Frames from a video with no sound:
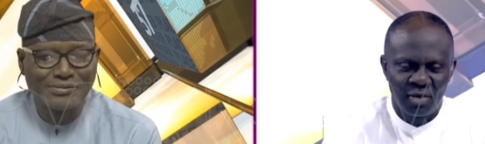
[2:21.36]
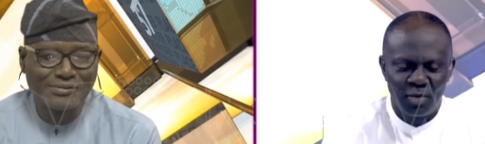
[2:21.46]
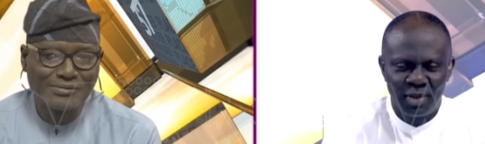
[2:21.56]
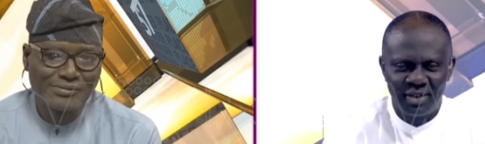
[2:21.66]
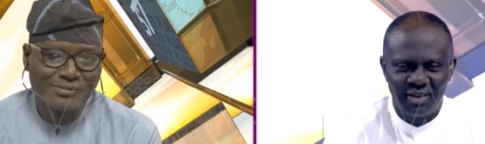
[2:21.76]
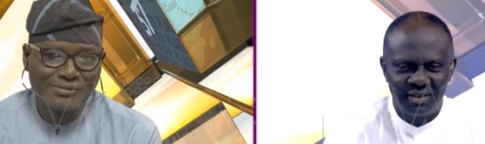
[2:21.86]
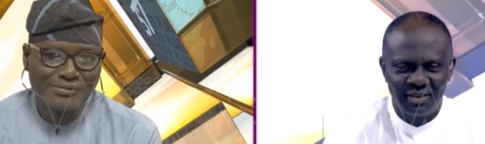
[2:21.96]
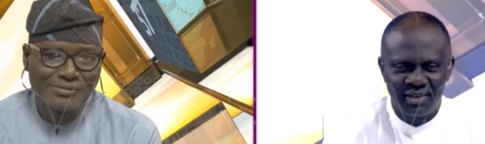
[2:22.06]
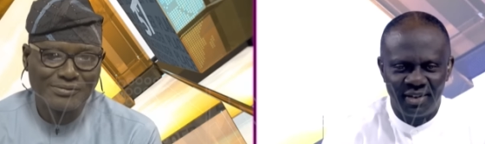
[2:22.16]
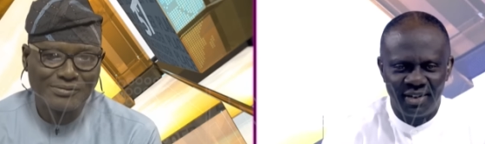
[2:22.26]
Speaker 1: Well,
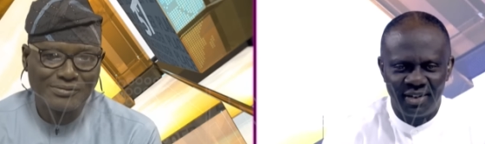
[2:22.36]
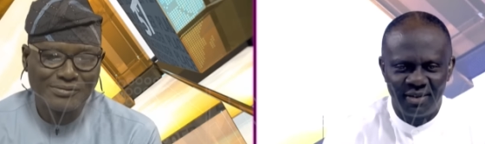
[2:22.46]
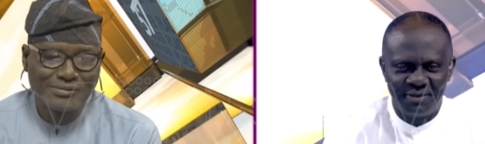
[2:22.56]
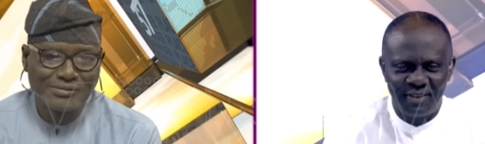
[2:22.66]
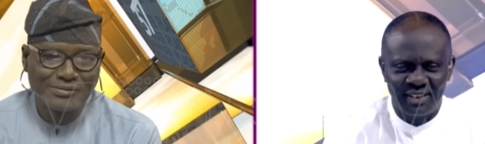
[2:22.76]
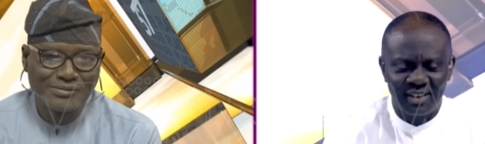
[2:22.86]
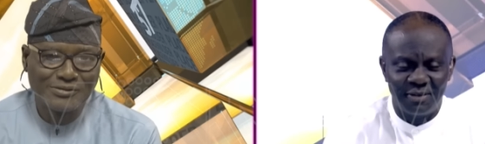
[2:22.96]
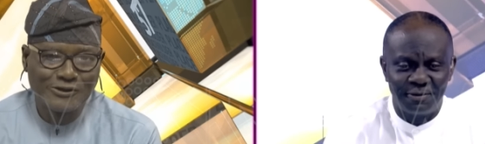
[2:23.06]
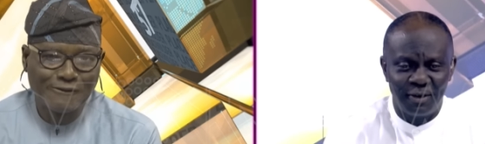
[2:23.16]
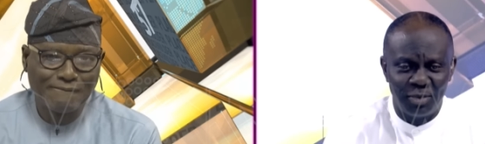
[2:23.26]
uh, first
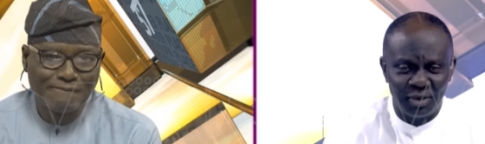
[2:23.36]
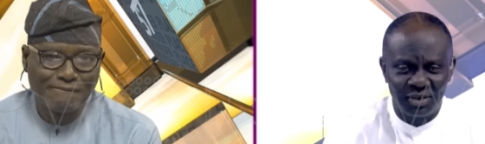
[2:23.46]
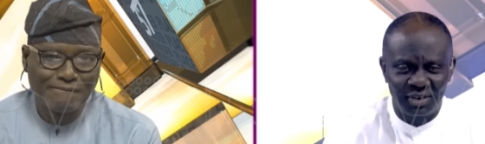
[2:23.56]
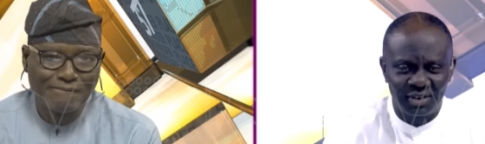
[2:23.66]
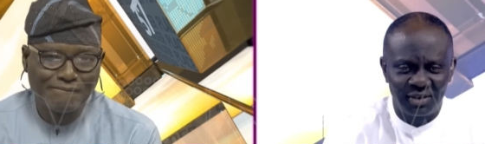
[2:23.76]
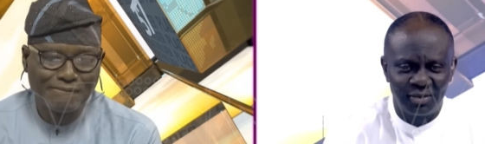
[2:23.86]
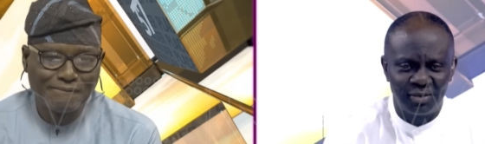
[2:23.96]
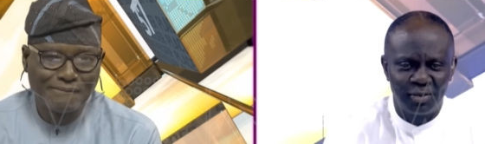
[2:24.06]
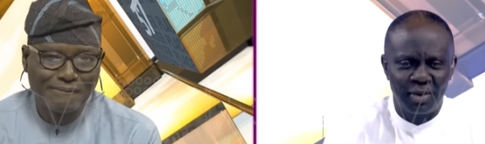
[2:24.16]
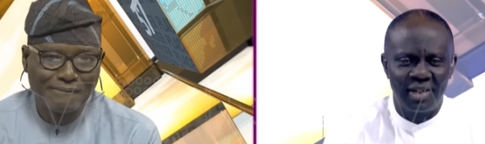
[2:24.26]
and foremost,
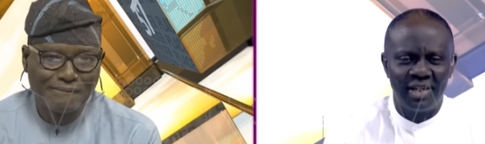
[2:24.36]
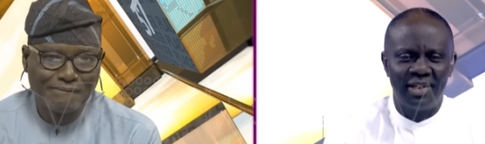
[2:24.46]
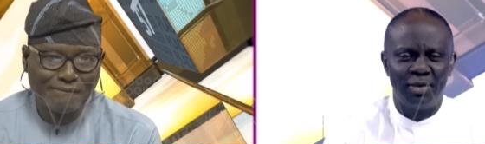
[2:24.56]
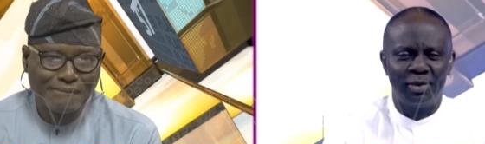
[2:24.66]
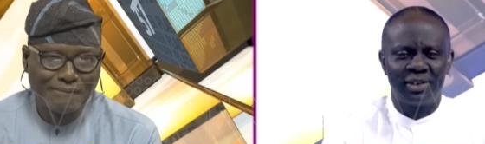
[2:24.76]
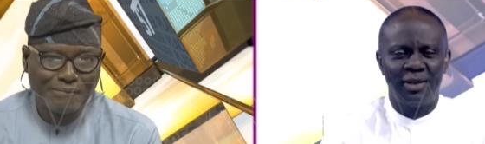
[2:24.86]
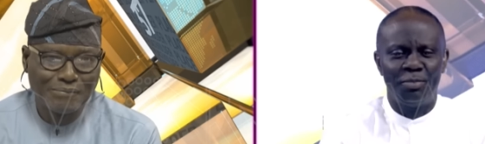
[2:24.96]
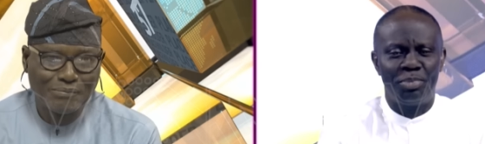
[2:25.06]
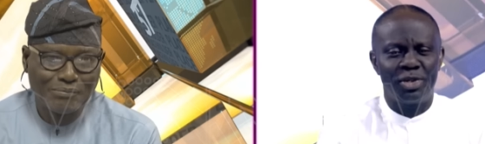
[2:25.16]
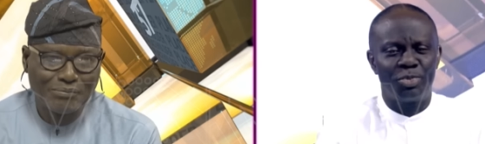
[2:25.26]
whether there was an
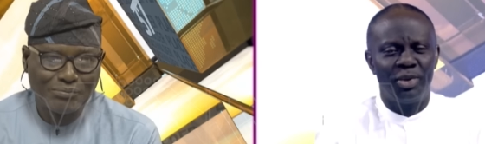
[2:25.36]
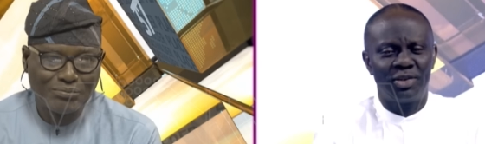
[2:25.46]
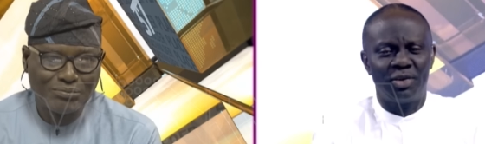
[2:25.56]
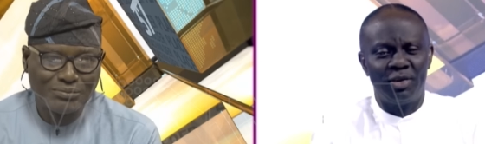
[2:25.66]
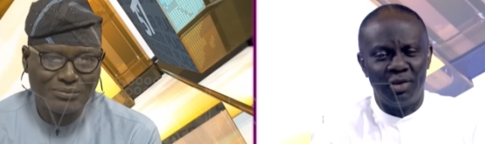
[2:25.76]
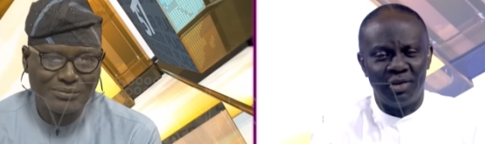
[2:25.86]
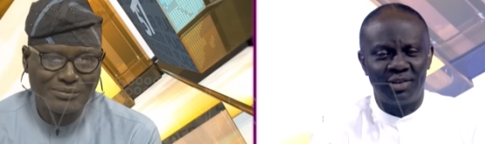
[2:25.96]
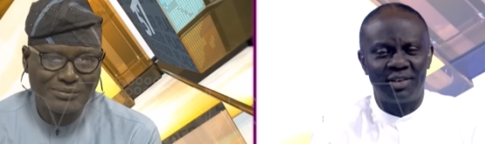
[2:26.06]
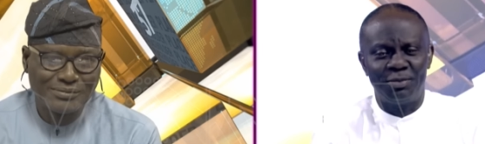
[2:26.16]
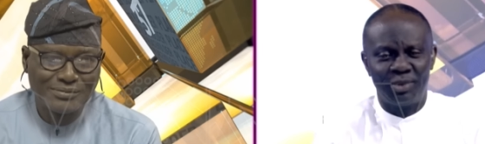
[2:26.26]
impeachment or
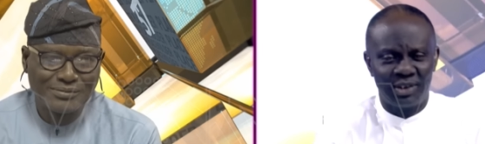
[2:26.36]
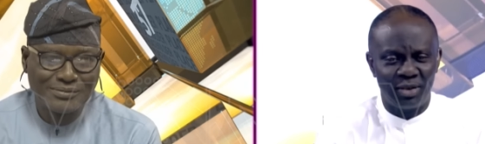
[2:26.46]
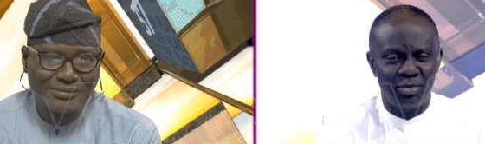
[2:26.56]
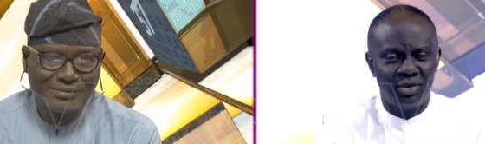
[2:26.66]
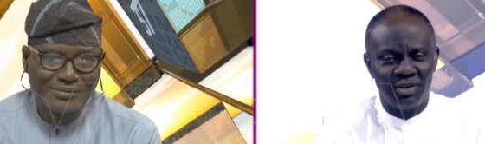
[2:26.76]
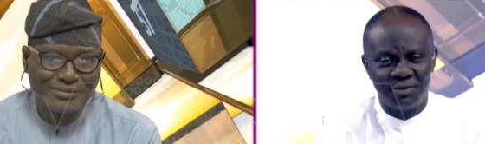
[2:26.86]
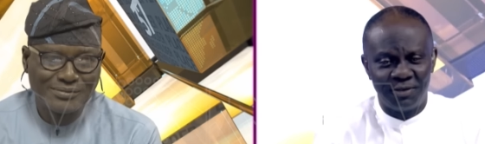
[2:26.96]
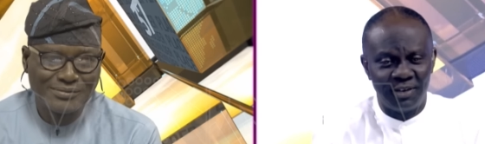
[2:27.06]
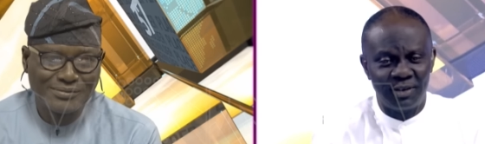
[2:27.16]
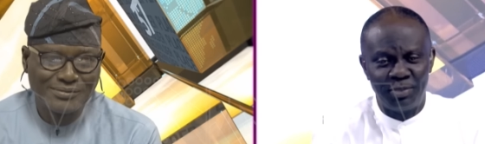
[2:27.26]
not, A P C would
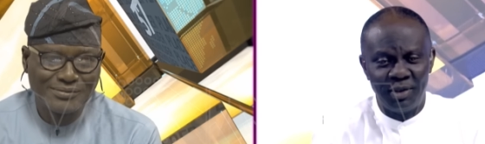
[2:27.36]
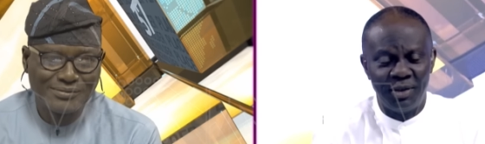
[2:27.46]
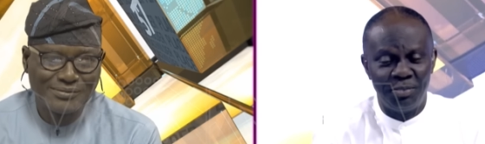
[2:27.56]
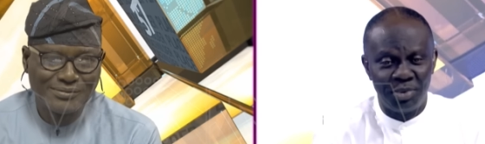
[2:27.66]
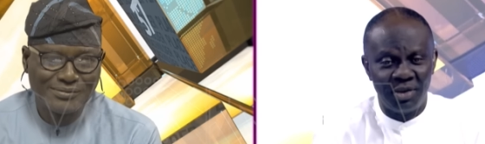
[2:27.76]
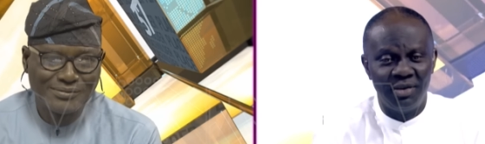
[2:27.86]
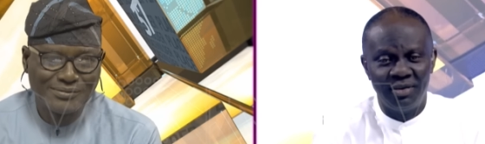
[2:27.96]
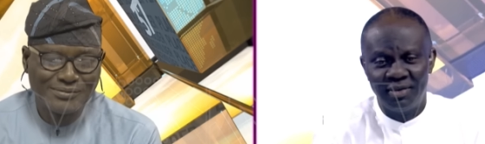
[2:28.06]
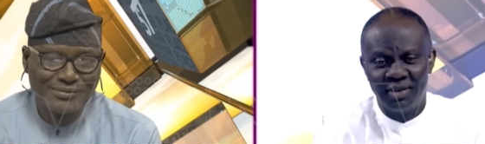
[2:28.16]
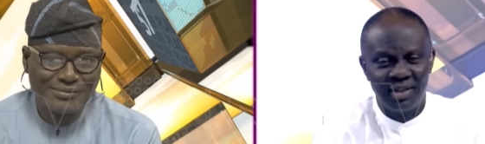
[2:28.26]
defeat P D P.
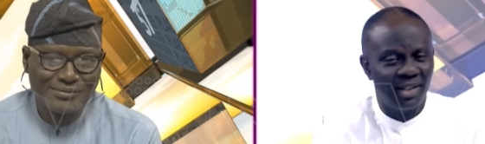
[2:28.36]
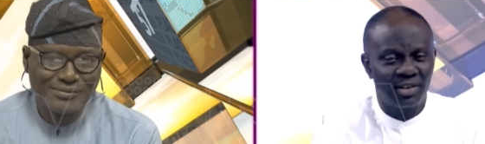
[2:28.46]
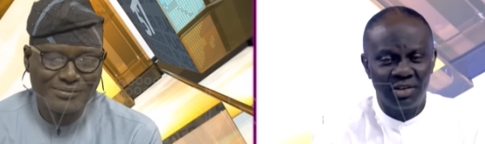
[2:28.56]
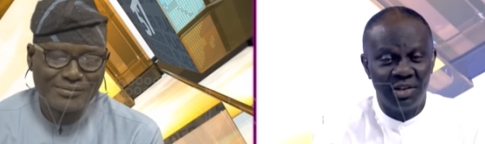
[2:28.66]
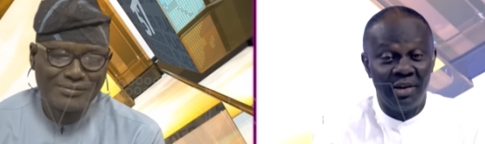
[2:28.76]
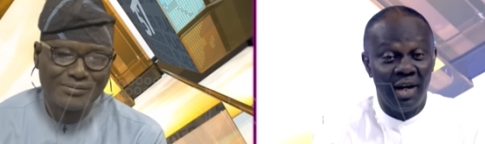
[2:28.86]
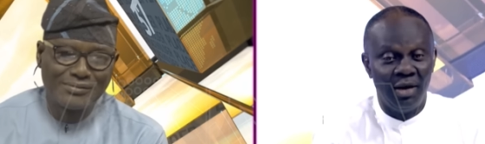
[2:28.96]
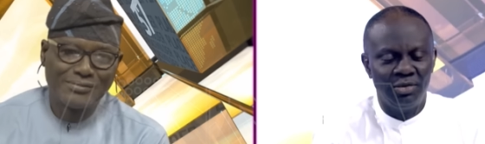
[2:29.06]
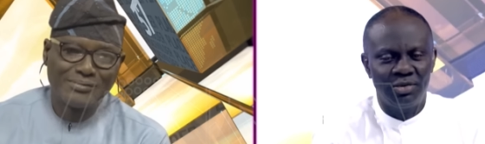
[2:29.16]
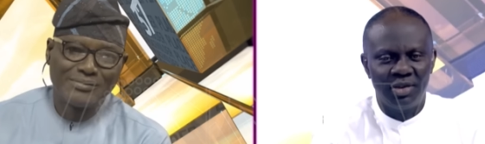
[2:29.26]
That's not in
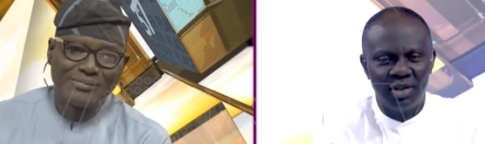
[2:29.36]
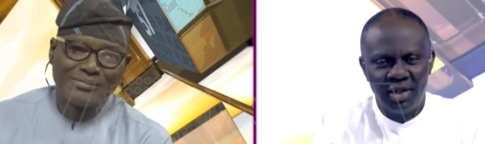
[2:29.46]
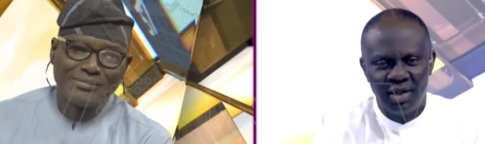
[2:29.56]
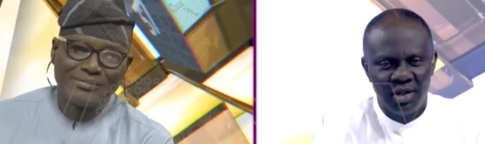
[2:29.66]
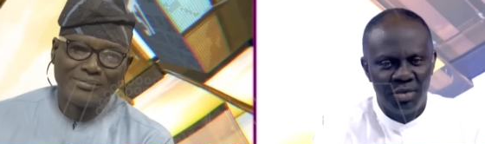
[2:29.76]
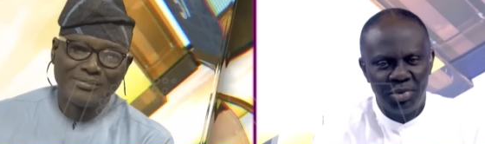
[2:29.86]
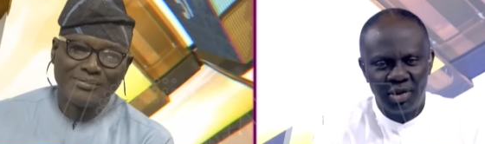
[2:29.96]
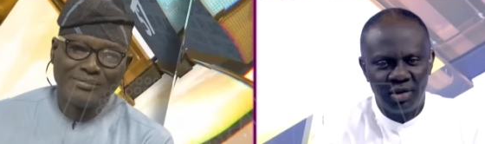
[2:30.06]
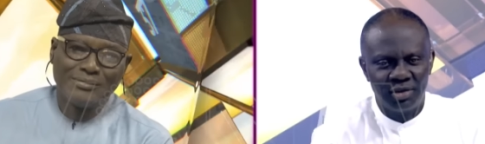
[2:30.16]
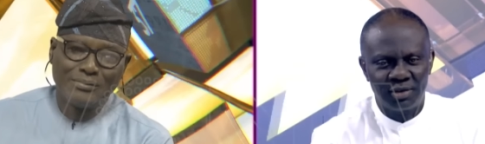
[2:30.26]
doubt,
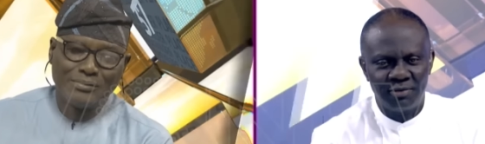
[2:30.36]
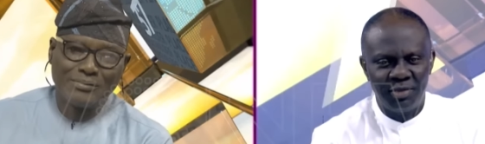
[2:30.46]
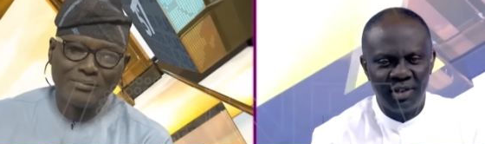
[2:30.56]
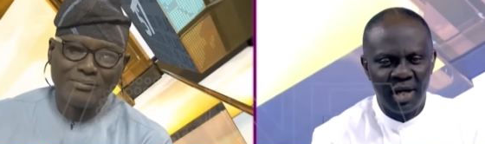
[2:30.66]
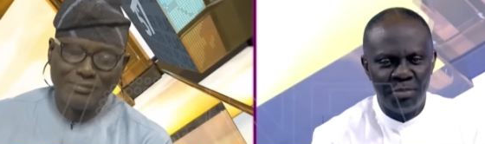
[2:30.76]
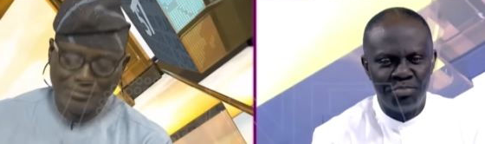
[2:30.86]
because of the